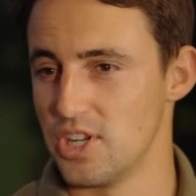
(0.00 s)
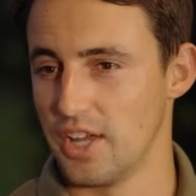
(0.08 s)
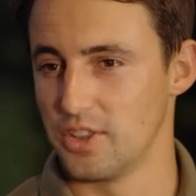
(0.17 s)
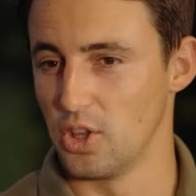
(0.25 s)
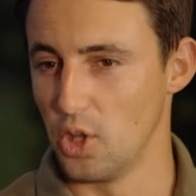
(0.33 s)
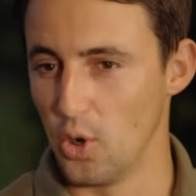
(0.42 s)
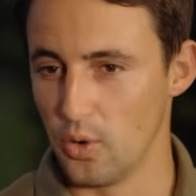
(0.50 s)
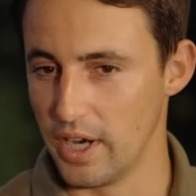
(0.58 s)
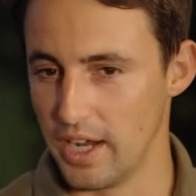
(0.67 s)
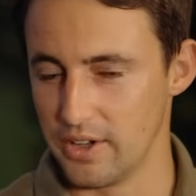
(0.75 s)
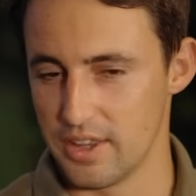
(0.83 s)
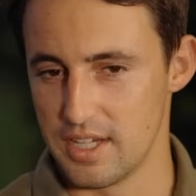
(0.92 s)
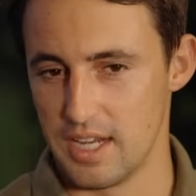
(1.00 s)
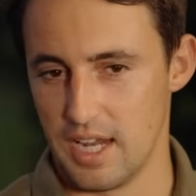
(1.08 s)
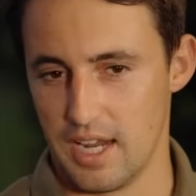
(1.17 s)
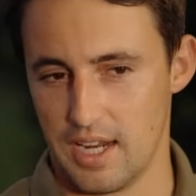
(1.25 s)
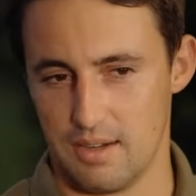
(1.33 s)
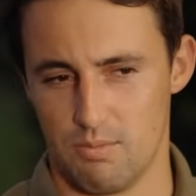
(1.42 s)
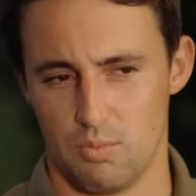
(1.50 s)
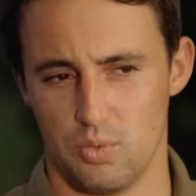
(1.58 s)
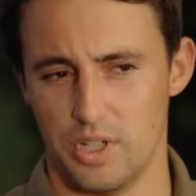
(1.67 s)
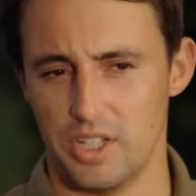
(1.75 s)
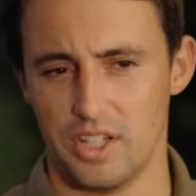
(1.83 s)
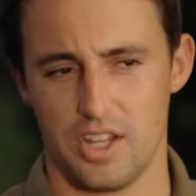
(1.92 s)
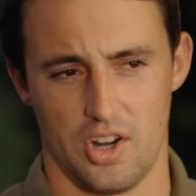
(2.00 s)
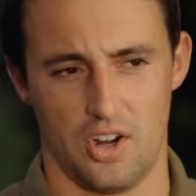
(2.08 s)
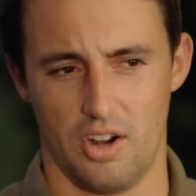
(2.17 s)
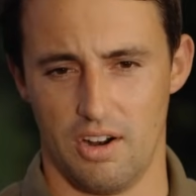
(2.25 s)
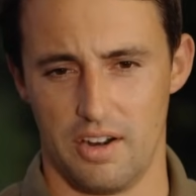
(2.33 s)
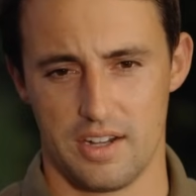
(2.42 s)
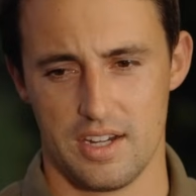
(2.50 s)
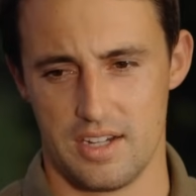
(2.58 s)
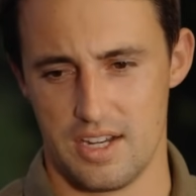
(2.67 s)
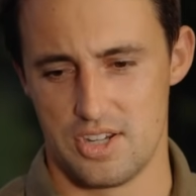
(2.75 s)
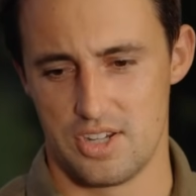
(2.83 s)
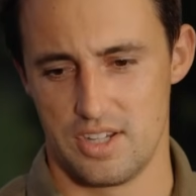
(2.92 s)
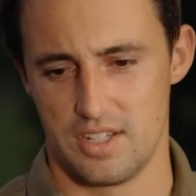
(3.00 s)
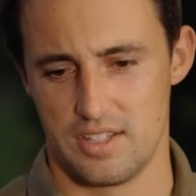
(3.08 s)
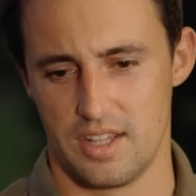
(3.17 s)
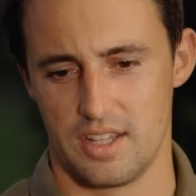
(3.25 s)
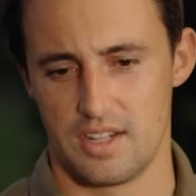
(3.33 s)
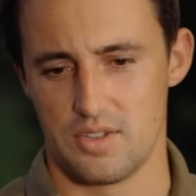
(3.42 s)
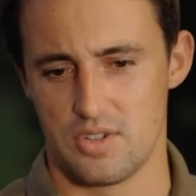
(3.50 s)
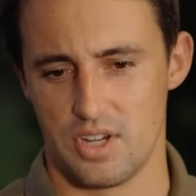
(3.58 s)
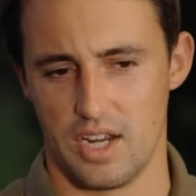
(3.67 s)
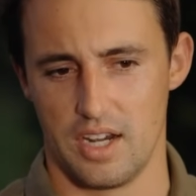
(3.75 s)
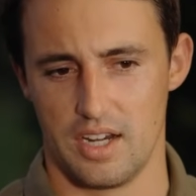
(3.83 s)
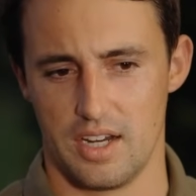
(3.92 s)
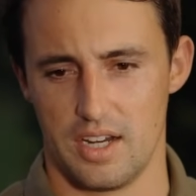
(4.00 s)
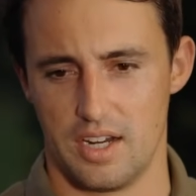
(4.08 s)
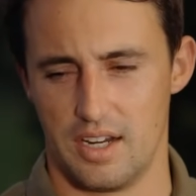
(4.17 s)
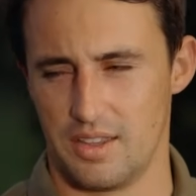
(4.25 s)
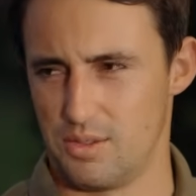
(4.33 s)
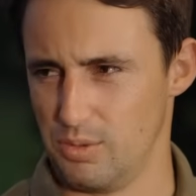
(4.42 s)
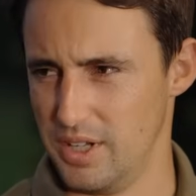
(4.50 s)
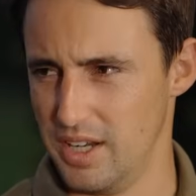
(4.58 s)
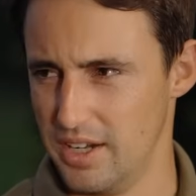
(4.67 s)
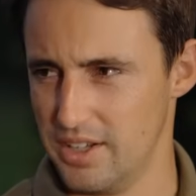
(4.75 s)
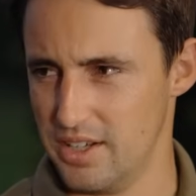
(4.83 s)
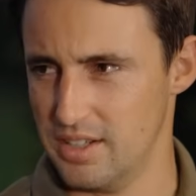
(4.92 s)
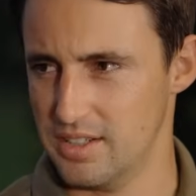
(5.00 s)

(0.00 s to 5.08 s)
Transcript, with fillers: shot the low round of the day, really hard conditions. I think you shot uh, three under,